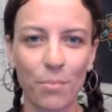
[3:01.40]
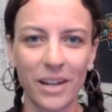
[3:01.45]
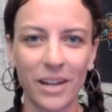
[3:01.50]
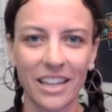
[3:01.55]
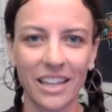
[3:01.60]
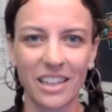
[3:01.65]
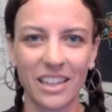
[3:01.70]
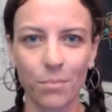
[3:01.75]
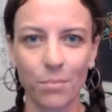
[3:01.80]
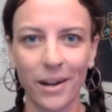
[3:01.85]
in the
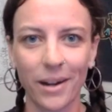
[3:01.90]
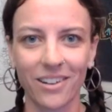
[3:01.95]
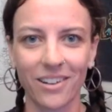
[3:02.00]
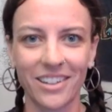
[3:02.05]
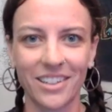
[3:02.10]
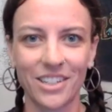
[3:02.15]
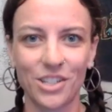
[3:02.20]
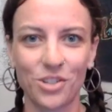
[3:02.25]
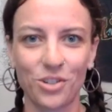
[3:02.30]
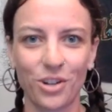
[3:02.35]
apparel
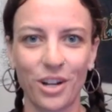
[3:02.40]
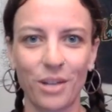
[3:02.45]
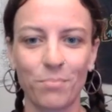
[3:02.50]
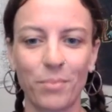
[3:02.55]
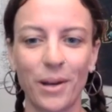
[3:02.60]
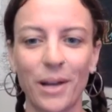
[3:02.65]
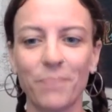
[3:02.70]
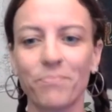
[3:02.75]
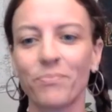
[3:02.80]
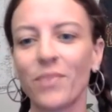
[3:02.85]
industry, but
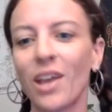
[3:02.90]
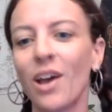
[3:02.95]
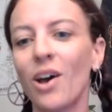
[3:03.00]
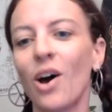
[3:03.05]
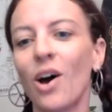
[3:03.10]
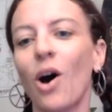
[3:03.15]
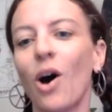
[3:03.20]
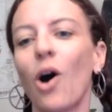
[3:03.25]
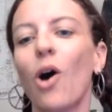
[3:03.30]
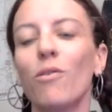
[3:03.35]

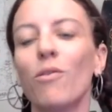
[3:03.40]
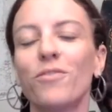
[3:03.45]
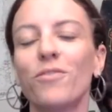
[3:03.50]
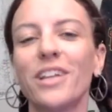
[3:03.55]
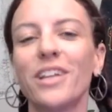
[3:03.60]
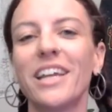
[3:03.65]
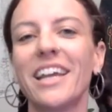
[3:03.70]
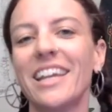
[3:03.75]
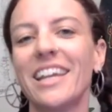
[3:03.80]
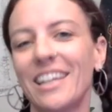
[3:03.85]
hopefully
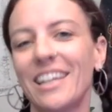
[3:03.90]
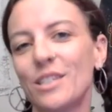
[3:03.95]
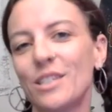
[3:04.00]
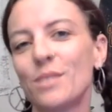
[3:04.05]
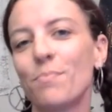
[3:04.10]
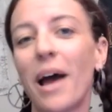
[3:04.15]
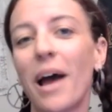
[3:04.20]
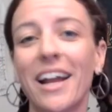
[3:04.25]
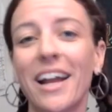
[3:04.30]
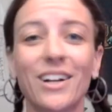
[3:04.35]
it
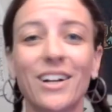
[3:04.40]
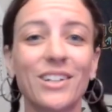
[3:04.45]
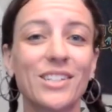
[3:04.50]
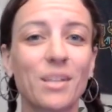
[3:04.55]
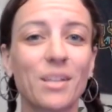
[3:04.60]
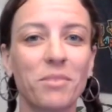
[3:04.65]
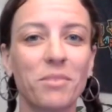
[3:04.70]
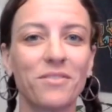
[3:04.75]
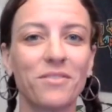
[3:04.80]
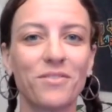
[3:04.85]
inspires some
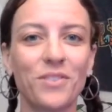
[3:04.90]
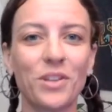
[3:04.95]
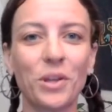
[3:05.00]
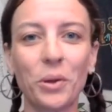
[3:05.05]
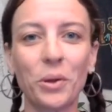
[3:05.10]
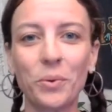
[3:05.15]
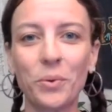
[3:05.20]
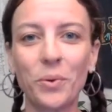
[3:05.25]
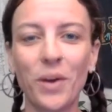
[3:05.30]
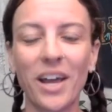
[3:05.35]
of
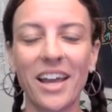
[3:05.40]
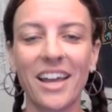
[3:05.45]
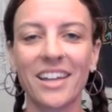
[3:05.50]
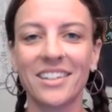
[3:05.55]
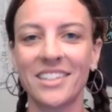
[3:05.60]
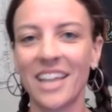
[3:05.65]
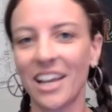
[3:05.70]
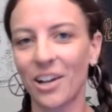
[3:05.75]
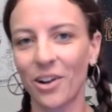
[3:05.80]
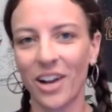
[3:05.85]
you
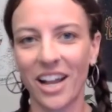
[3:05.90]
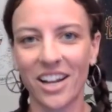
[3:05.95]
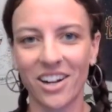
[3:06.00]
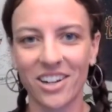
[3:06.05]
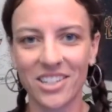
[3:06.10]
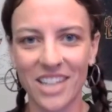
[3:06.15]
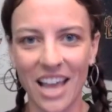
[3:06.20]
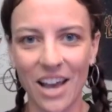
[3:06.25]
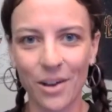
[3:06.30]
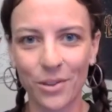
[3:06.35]
decorators
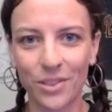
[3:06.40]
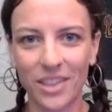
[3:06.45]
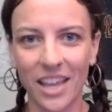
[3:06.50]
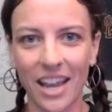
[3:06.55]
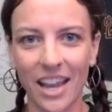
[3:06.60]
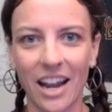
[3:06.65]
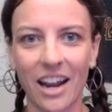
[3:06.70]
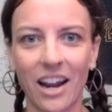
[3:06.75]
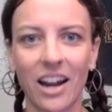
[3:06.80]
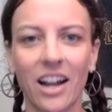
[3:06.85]
out
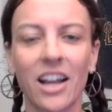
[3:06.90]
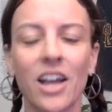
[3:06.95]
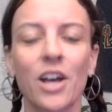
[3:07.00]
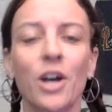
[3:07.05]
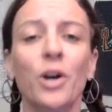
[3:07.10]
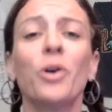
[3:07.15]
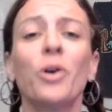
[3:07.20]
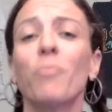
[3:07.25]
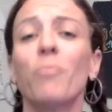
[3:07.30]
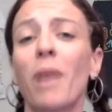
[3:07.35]
there
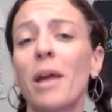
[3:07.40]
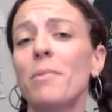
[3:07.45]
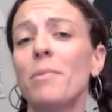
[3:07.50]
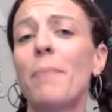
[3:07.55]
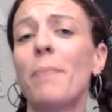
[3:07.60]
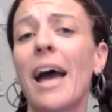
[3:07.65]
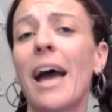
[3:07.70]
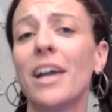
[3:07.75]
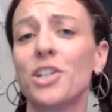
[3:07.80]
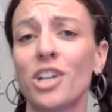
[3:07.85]
who might be
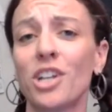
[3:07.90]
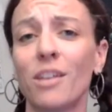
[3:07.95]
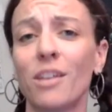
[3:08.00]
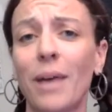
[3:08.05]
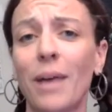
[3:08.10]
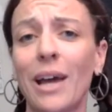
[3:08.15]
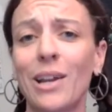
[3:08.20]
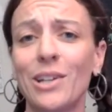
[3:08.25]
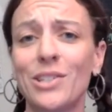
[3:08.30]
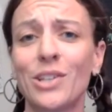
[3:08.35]
passionate about
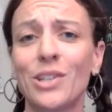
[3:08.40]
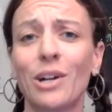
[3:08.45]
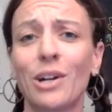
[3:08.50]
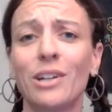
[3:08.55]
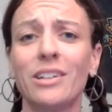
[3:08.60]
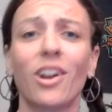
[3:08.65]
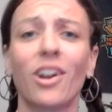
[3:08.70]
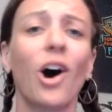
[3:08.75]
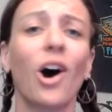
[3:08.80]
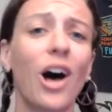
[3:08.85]
a certain
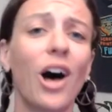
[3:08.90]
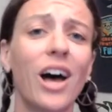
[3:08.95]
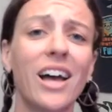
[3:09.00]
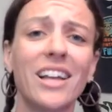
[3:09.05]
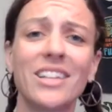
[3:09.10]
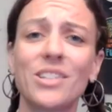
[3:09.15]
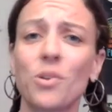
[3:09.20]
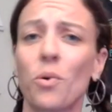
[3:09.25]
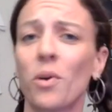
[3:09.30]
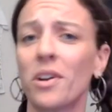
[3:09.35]
cause
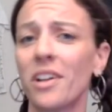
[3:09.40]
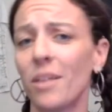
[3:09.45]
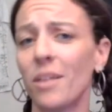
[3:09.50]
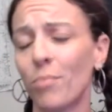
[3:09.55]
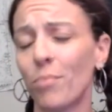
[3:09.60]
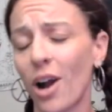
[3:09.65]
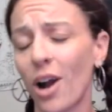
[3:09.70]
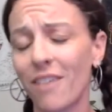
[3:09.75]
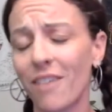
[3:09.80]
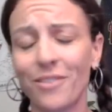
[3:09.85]
or
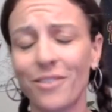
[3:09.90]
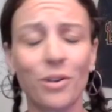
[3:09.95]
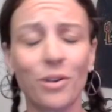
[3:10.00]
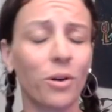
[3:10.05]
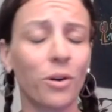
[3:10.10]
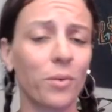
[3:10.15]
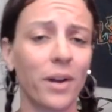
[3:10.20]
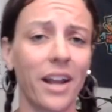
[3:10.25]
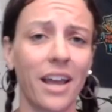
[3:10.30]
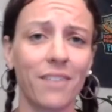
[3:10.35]
nonprofit or
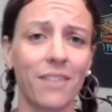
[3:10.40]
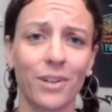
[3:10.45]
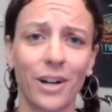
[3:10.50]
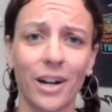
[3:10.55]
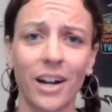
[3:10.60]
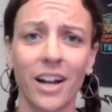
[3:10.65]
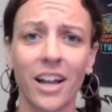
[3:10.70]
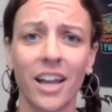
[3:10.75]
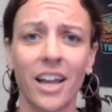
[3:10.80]
whatever,